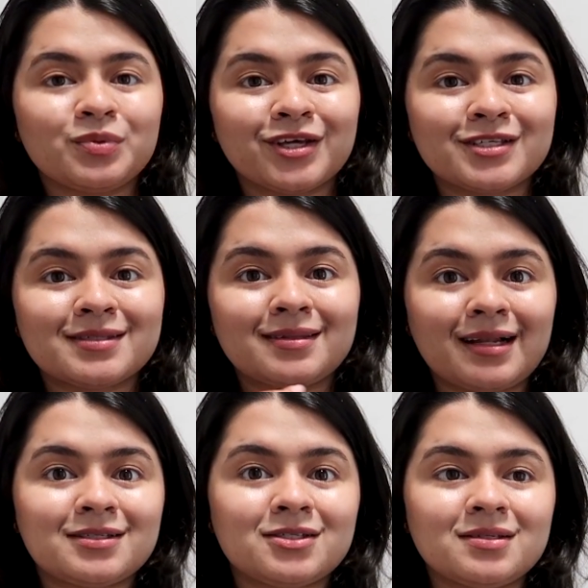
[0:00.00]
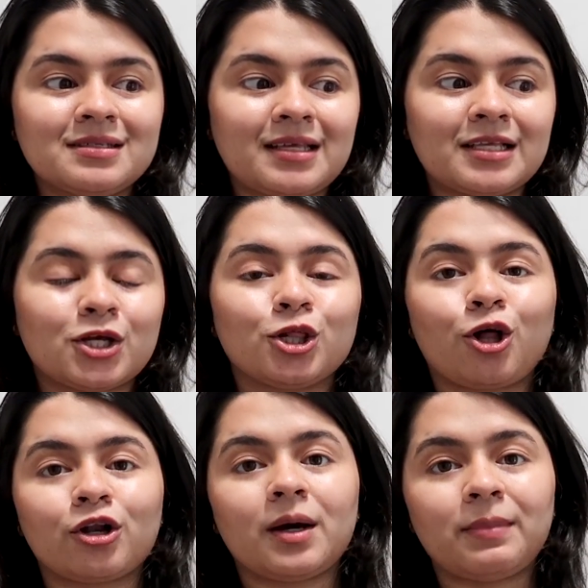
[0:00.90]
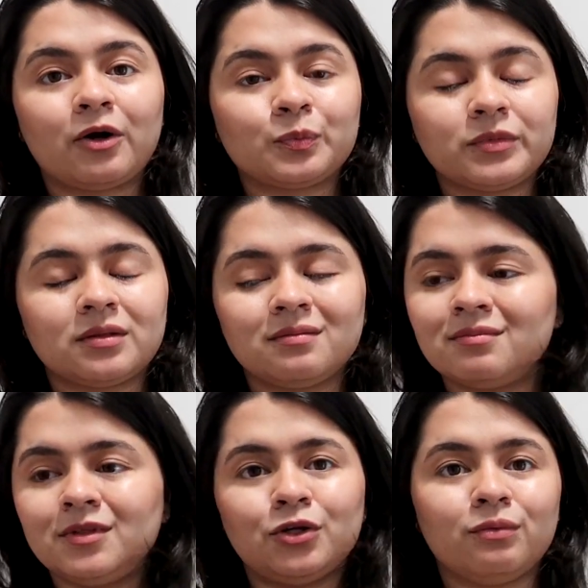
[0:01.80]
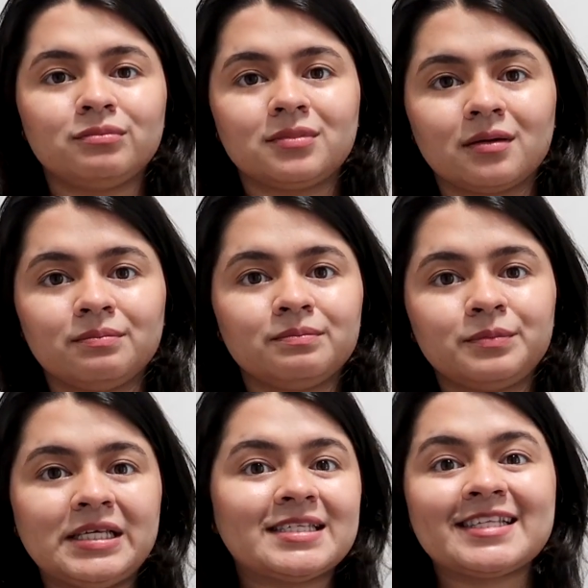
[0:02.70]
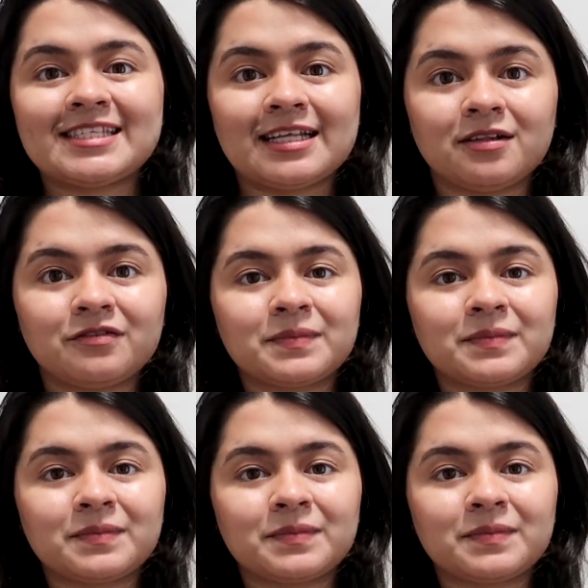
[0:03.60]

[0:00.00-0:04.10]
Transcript: because that says a lot about, you know, the piece itself.